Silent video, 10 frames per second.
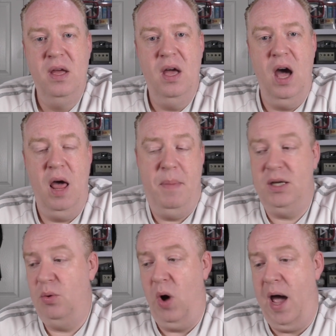And
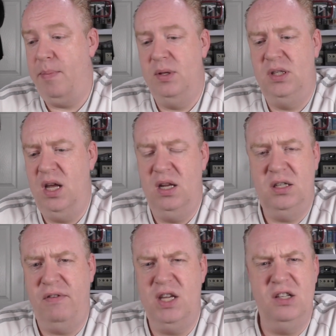basically what happens is,
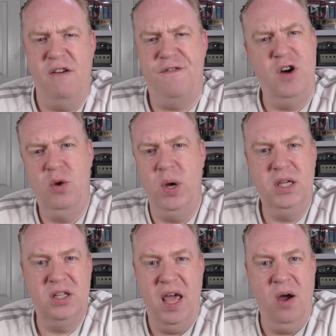I think it's like 3
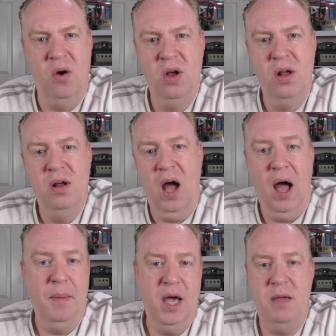weeks now,
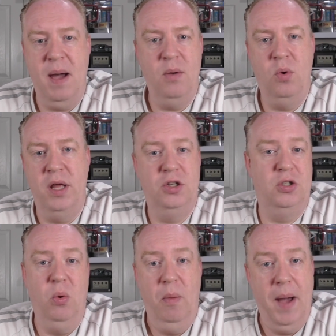eBay will then
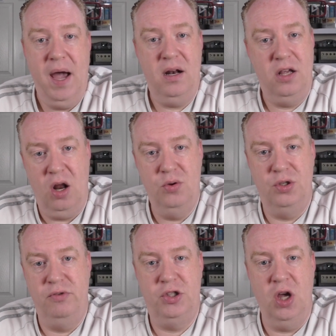just automatically close
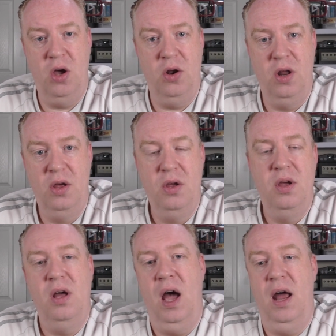the return.
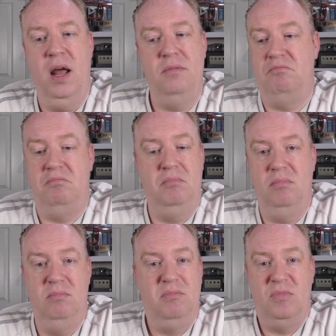They
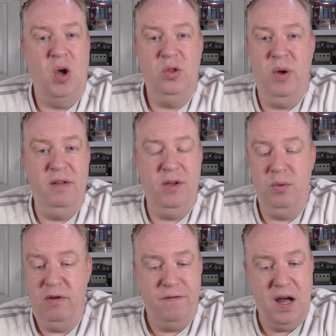don't do anything
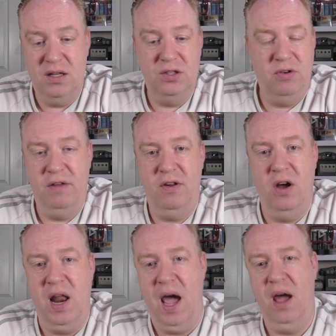with your funds or anything
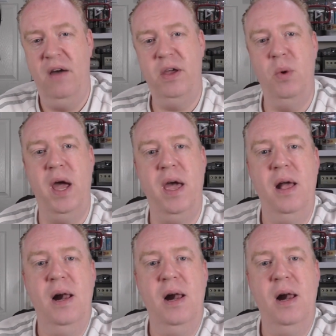like that. I mean, where